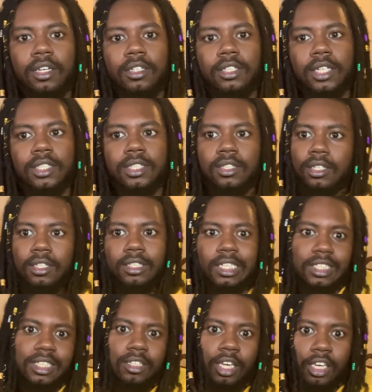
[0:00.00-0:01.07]
just
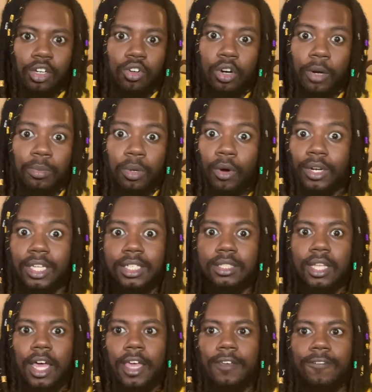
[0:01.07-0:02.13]
encrypt on his
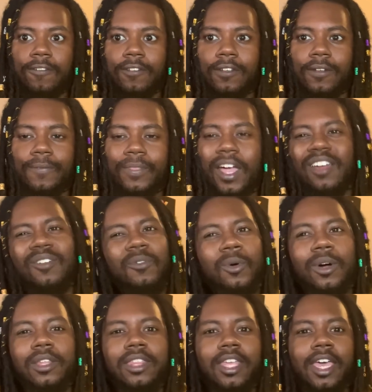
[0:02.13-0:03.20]
life. I don't
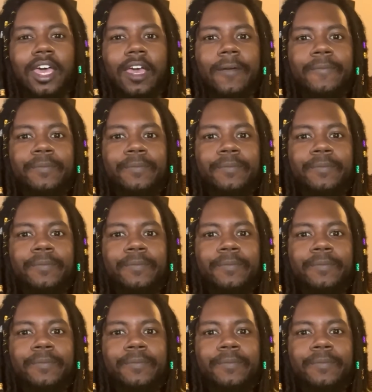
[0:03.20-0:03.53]
want that.